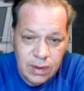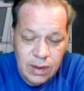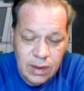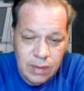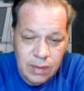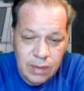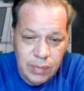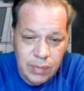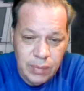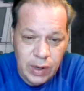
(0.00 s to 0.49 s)

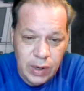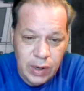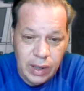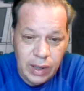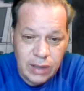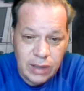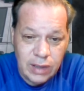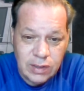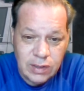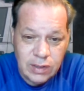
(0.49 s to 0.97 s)
But I
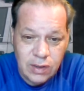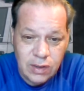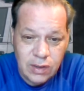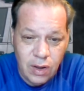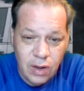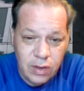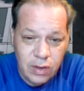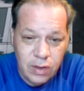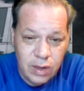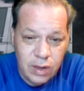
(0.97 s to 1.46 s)
guess it's
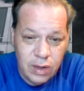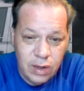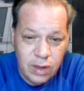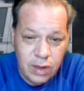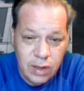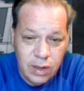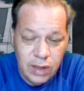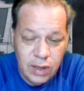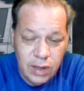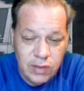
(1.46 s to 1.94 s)
called the
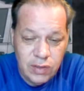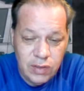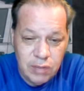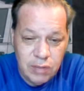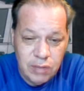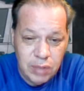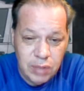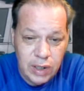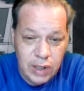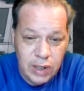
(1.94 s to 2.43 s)
If She
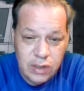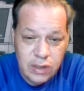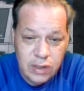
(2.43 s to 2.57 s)
Bleeds,